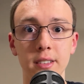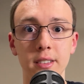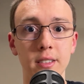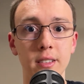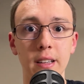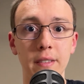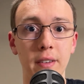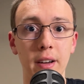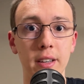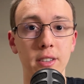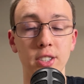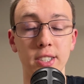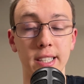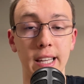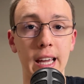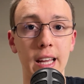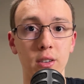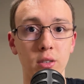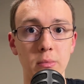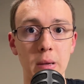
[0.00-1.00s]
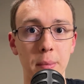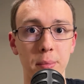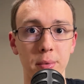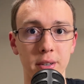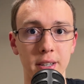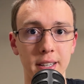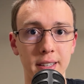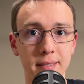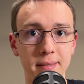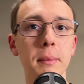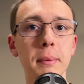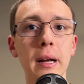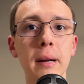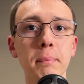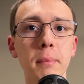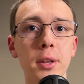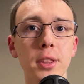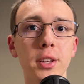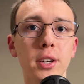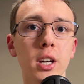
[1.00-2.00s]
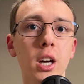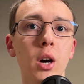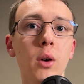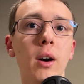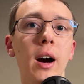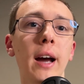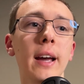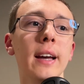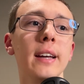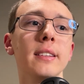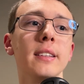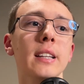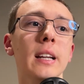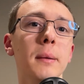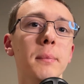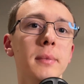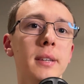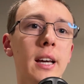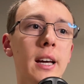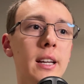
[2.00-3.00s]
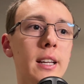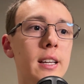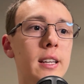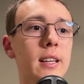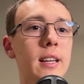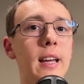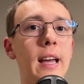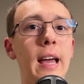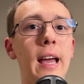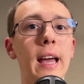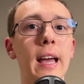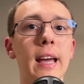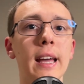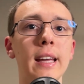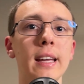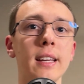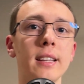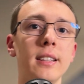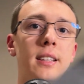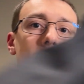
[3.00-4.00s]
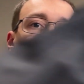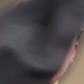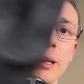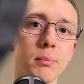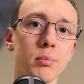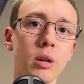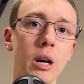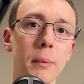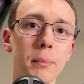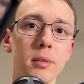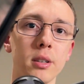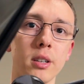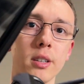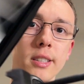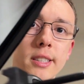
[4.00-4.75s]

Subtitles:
if I just can't remember it. But about a month ago, I ended up getting a teleprompter.